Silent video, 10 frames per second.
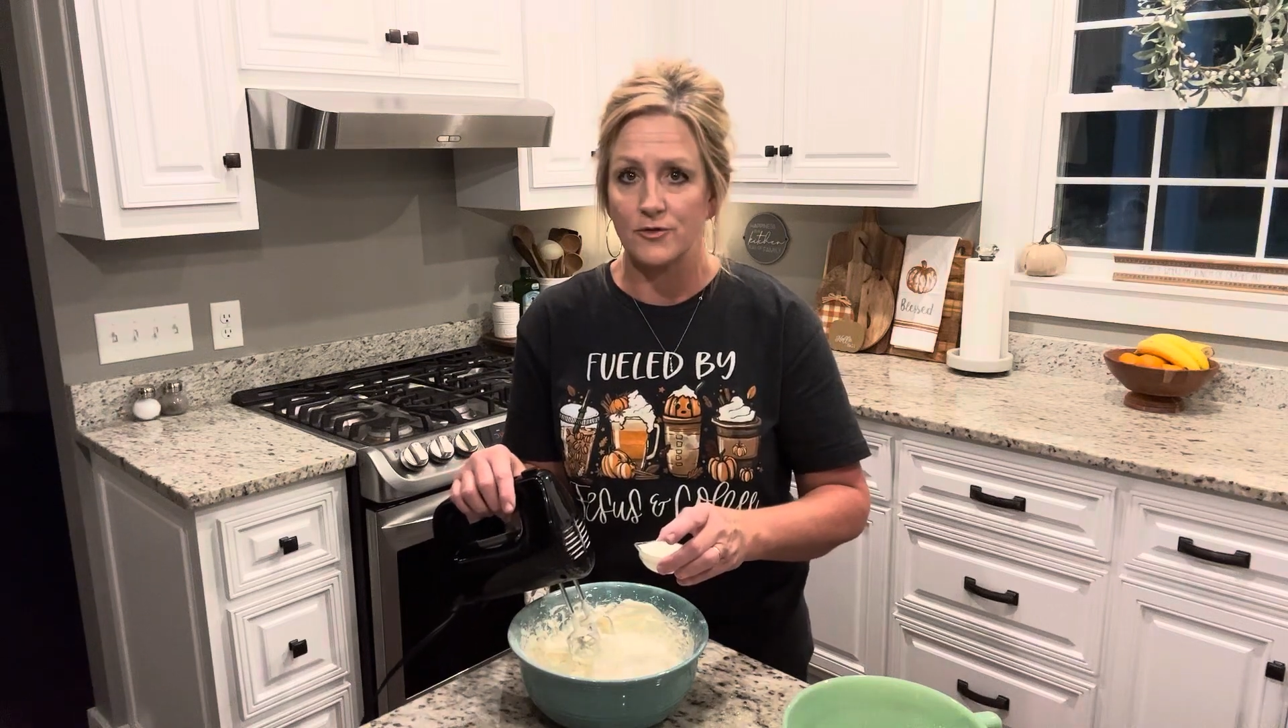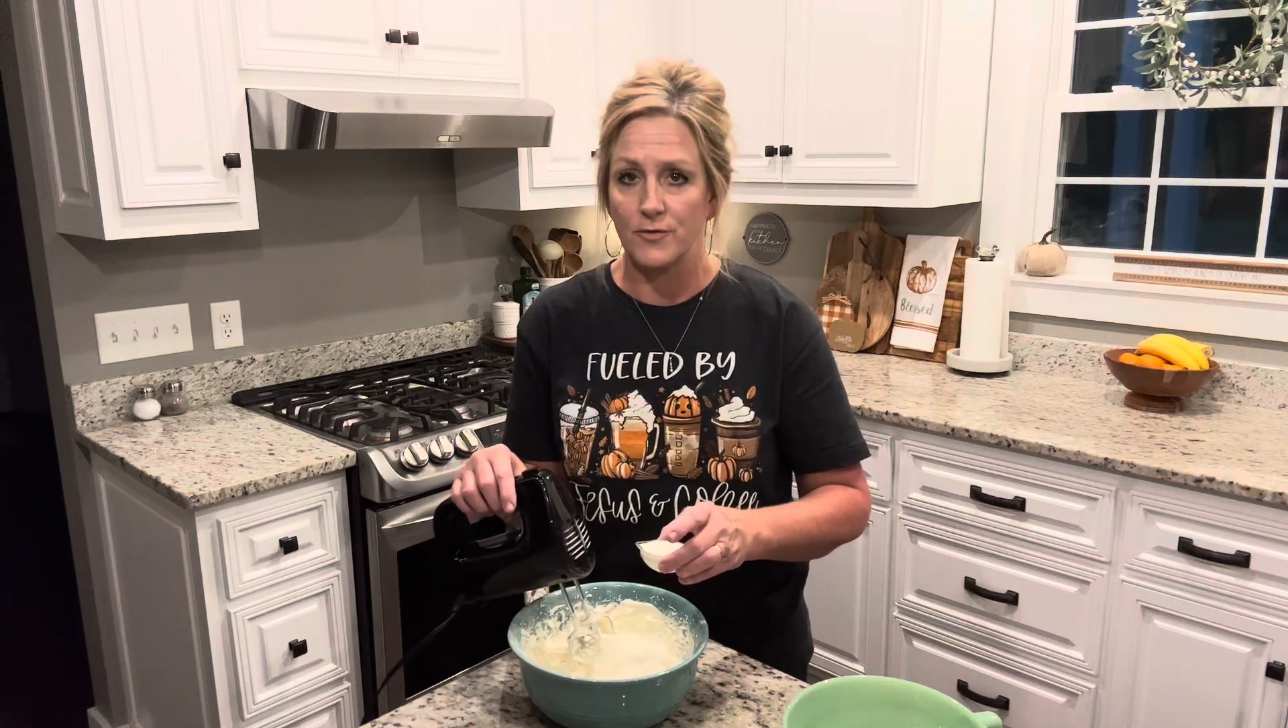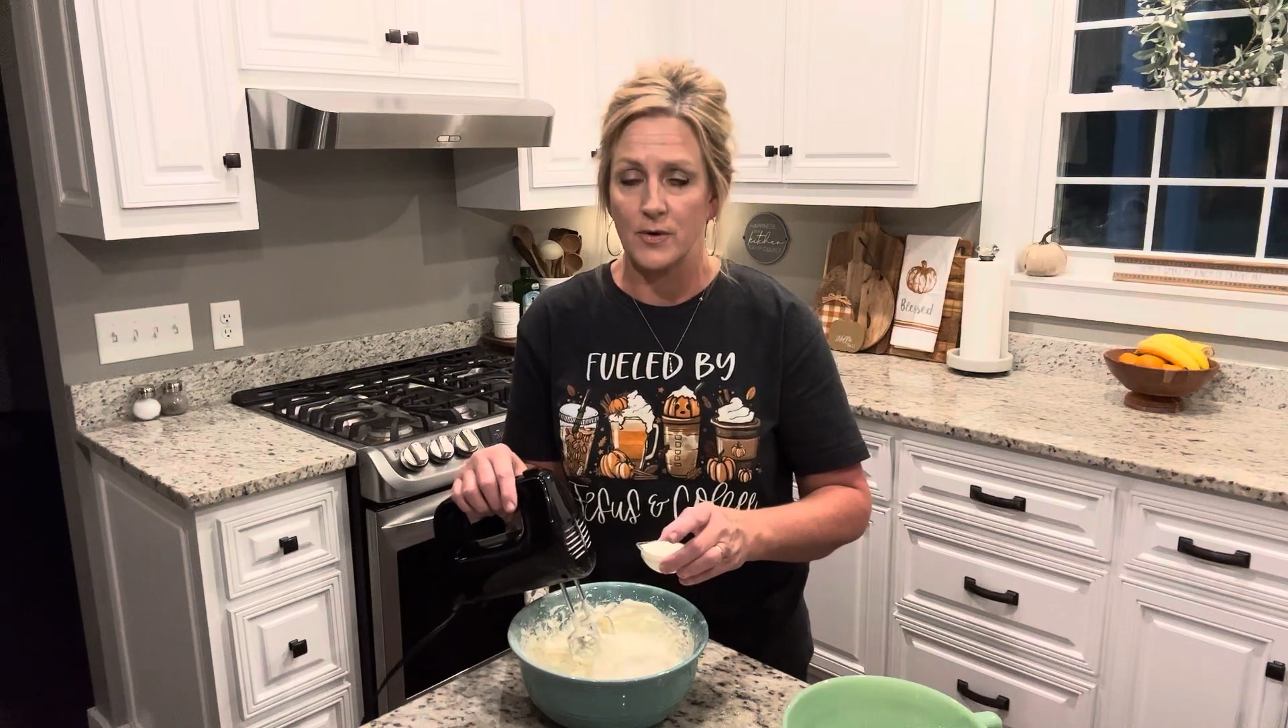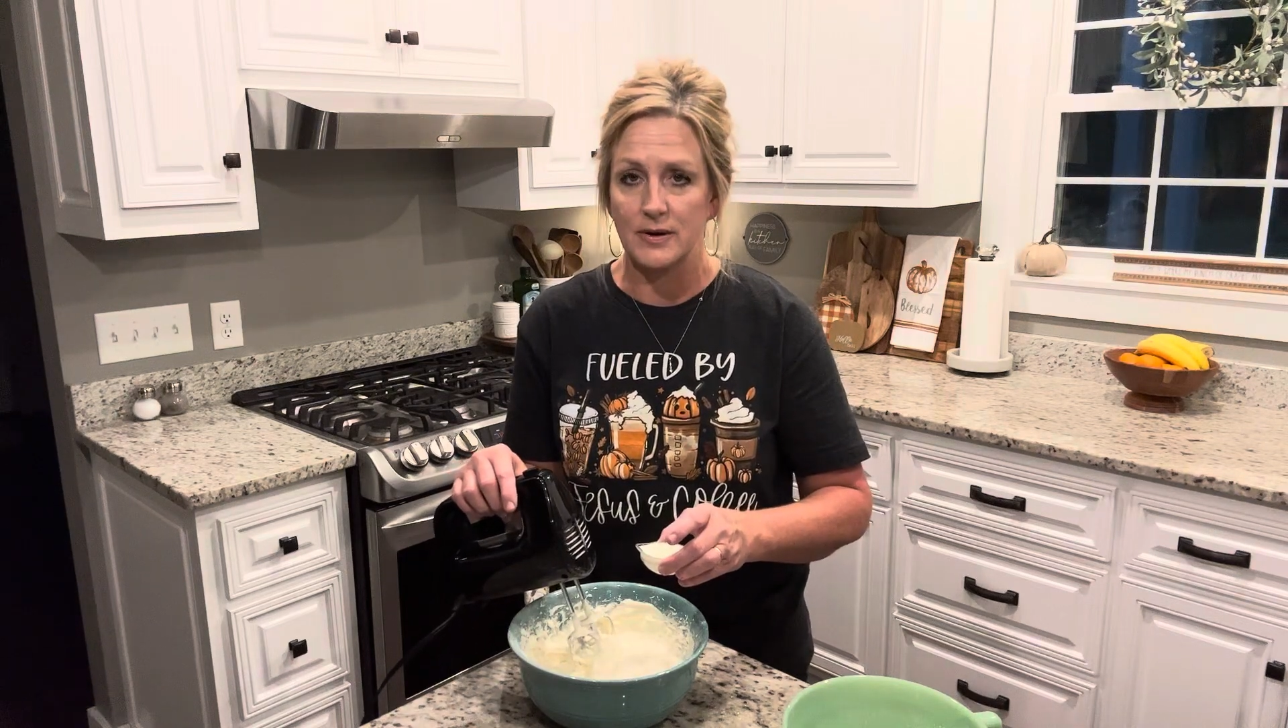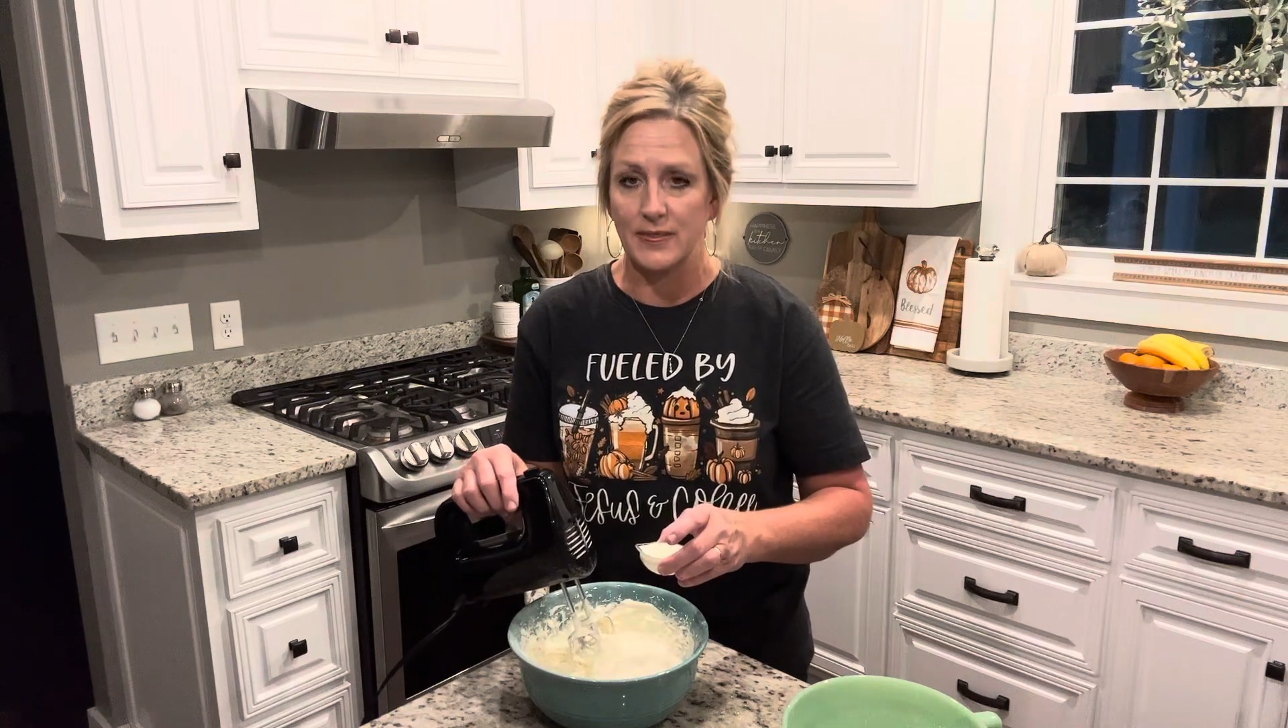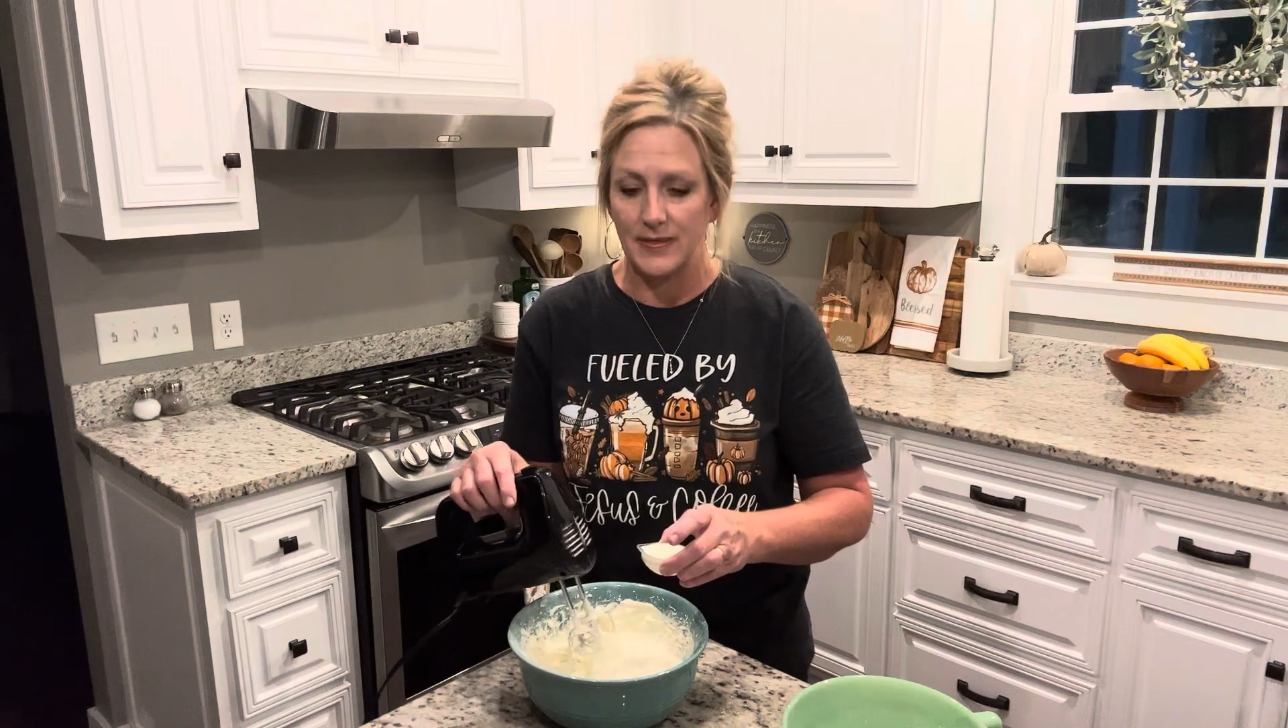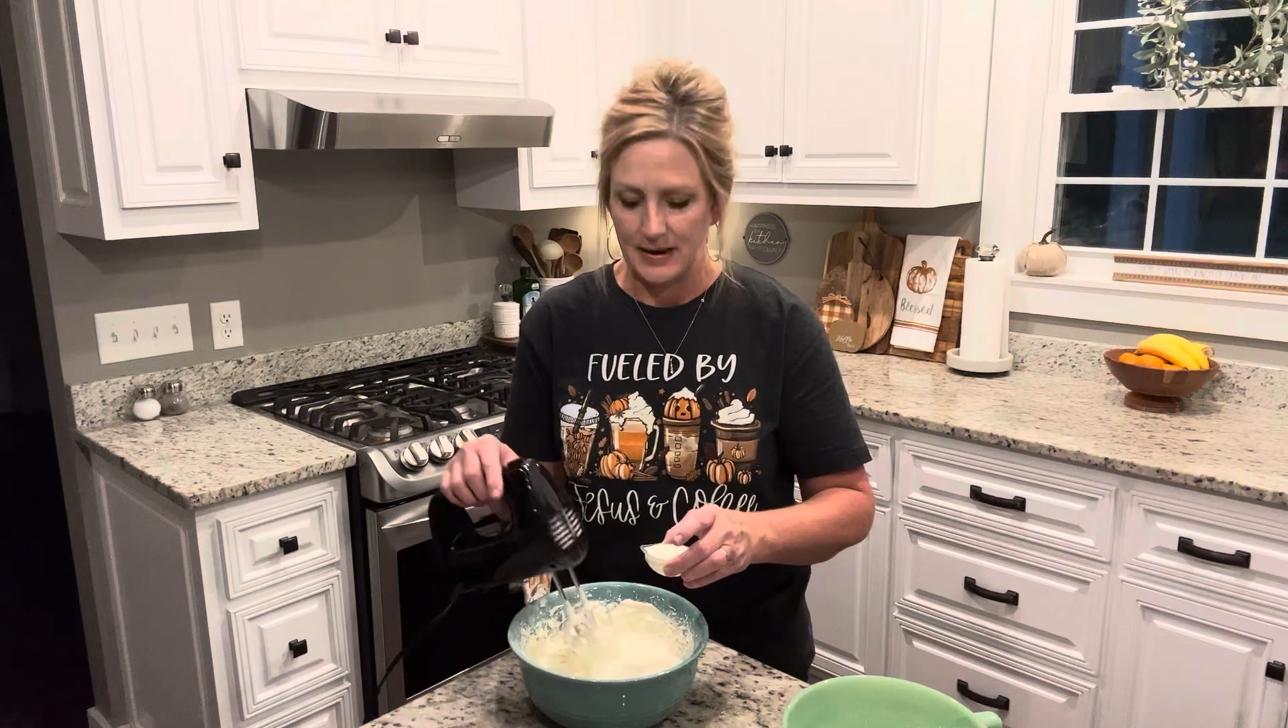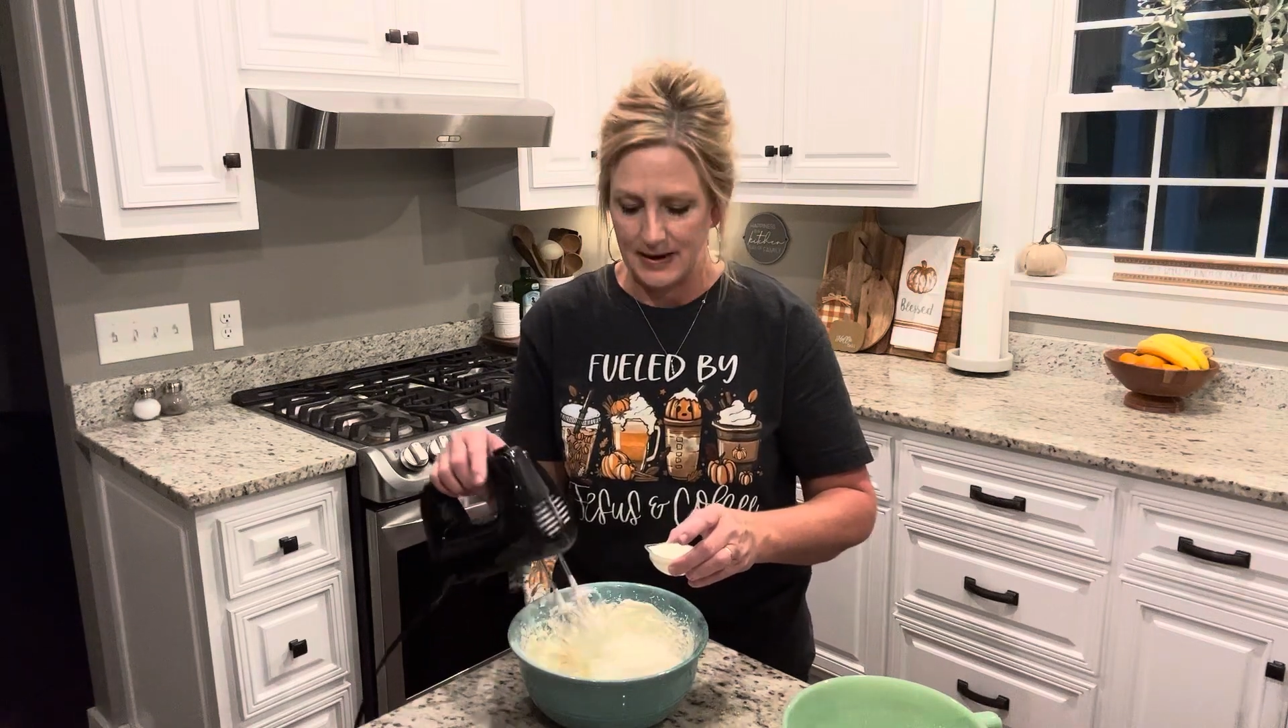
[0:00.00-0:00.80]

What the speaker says: for it to thin